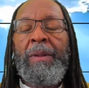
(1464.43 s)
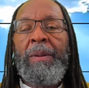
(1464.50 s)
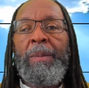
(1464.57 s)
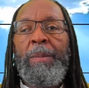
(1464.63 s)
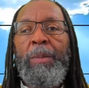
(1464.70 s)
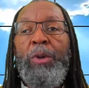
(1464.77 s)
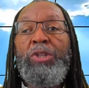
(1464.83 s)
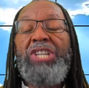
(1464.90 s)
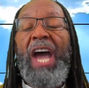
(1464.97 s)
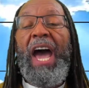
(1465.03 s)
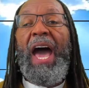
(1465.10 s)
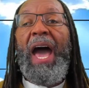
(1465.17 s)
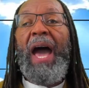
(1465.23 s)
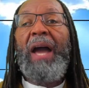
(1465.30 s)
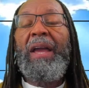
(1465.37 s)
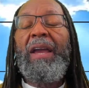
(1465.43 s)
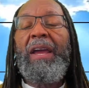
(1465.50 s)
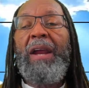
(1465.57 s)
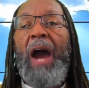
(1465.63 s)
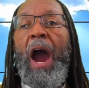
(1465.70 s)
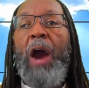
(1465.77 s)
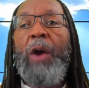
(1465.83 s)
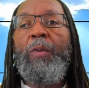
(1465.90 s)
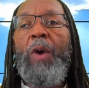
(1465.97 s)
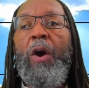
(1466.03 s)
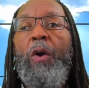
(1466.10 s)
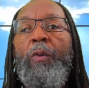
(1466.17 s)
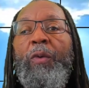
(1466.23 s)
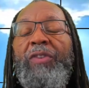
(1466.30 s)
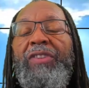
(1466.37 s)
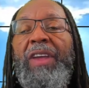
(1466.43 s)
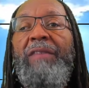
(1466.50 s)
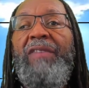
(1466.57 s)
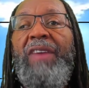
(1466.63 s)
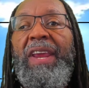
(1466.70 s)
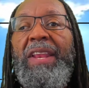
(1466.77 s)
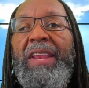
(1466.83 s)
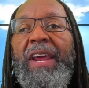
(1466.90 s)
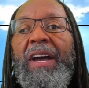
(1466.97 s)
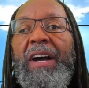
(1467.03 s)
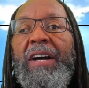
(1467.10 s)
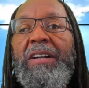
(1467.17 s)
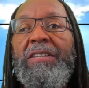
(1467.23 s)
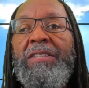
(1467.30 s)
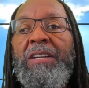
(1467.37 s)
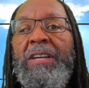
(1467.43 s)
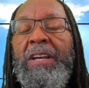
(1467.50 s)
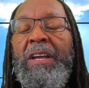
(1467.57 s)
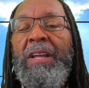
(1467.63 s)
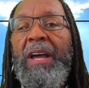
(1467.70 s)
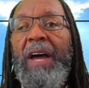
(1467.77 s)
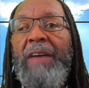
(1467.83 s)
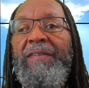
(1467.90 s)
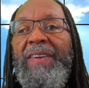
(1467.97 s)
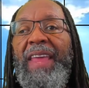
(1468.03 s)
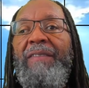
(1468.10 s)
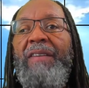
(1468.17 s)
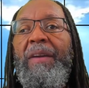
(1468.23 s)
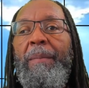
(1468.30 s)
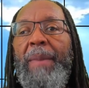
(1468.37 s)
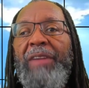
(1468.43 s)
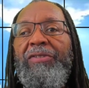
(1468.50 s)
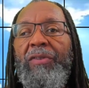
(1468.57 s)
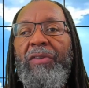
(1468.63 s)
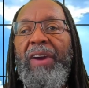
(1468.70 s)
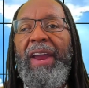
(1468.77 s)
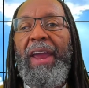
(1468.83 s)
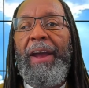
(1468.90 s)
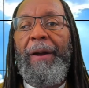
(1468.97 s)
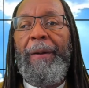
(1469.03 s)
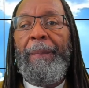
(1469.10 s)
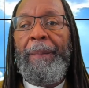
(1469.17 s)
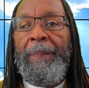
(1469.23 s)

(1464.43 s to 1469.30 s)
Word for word: Musa and Aharon received details of leaving Mitzrayim.